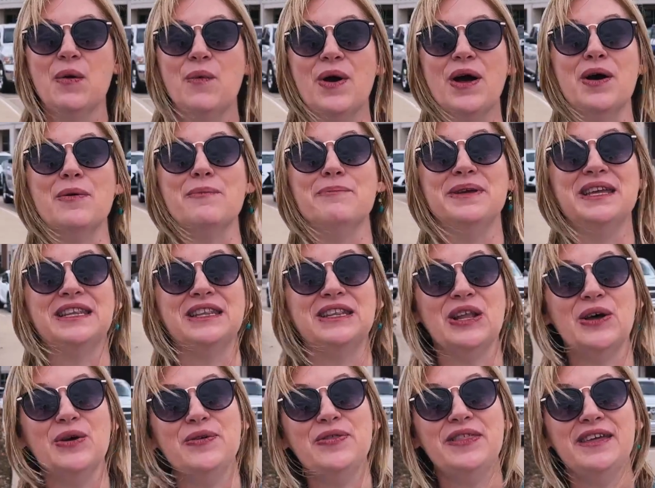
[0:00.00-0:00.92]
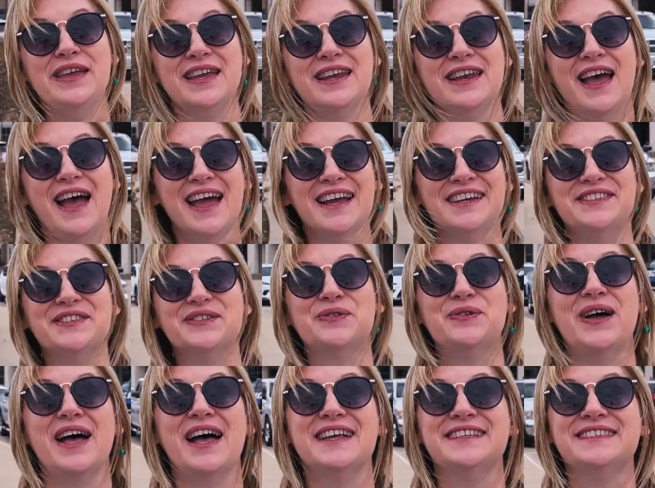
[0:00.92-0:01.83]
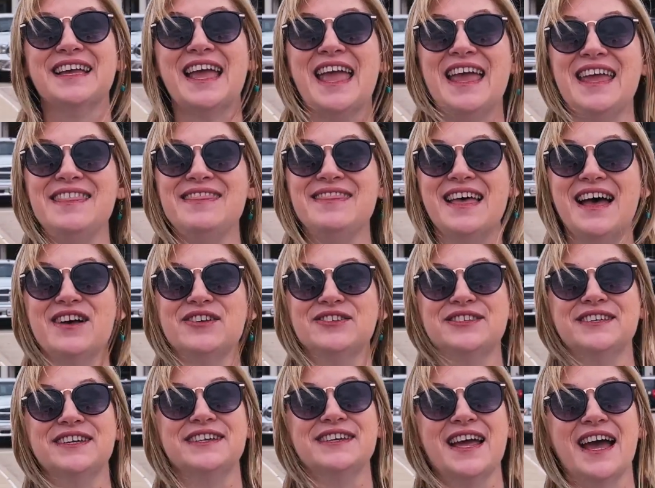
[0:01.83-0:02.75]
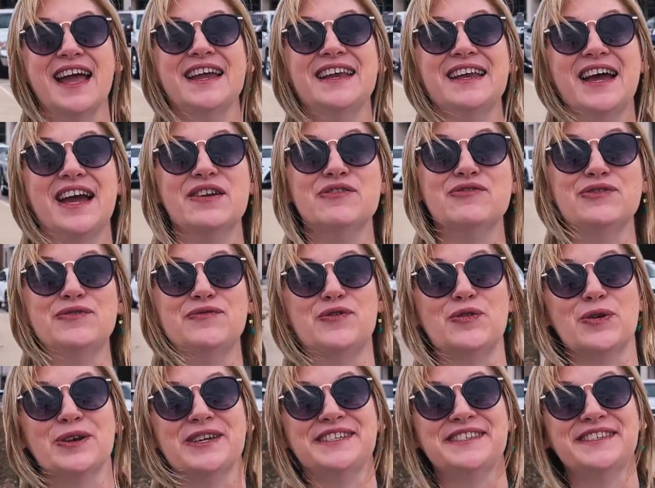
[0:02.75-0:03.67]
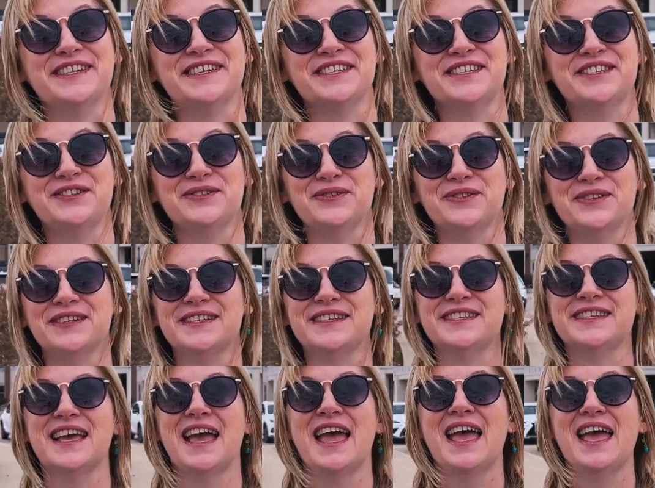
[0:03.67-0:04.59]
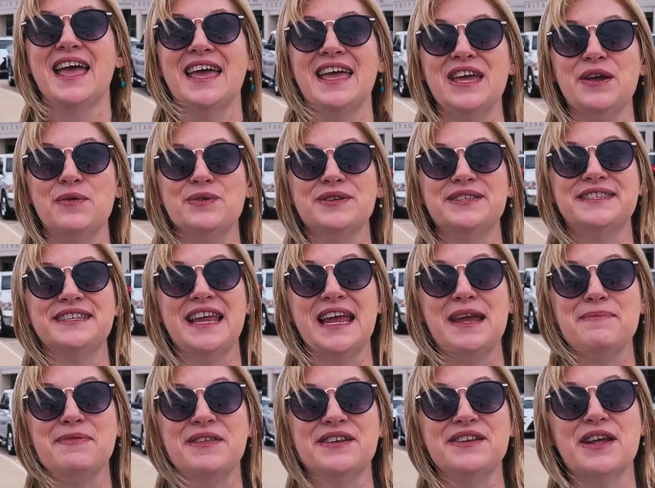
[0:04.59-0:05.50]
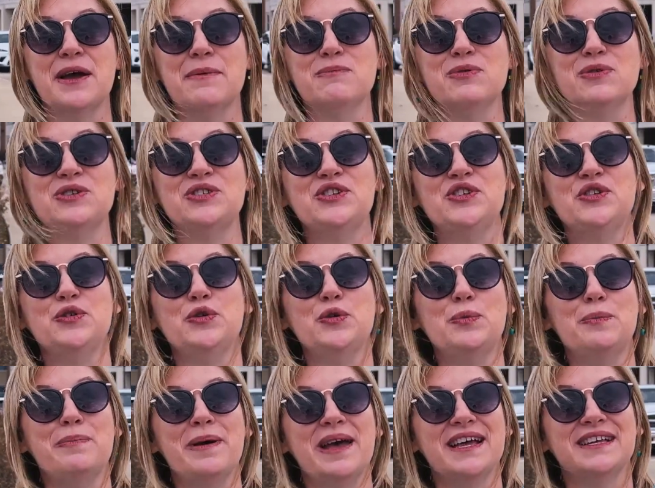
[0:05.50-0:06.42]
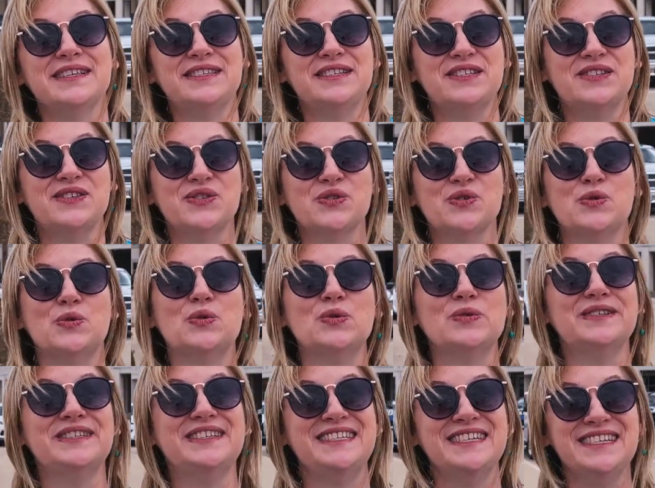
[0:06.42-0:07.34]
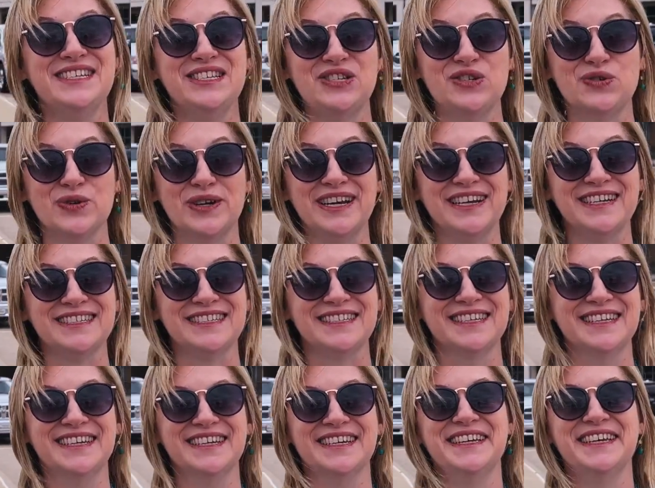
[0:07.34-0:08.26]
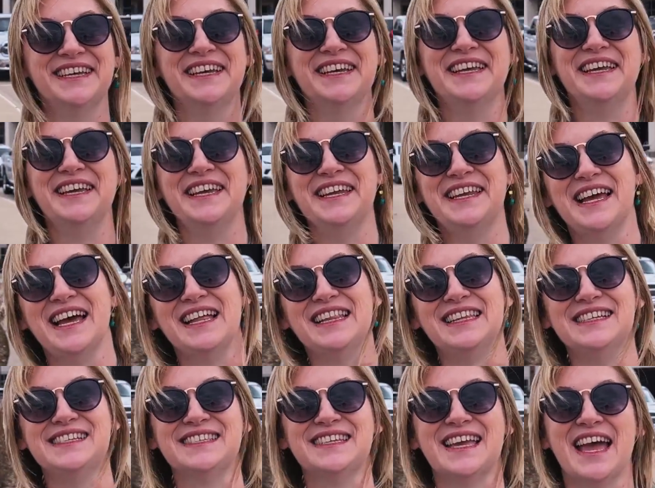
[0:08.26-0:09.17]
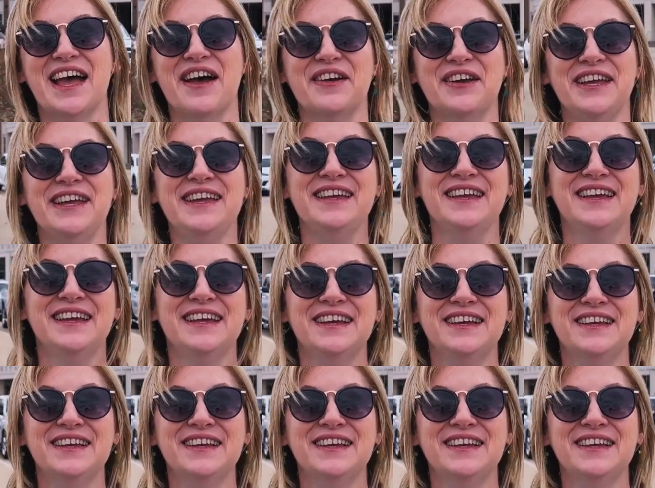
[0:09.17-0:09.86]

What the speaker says: Well, Midlothian High School has 8,946 students. It was named the number 2 best school district in Ellis County.